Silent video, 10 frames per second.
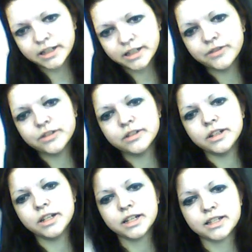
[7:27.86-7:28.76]
11,
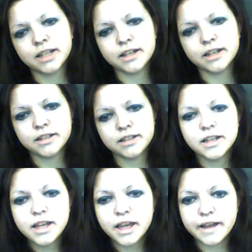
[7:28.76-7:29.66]
and then I tidy,
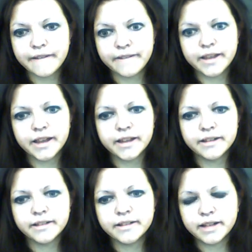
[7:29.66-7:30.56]
and
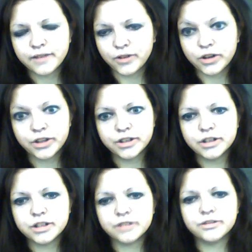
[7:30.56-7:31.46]
then I've got nothing to do.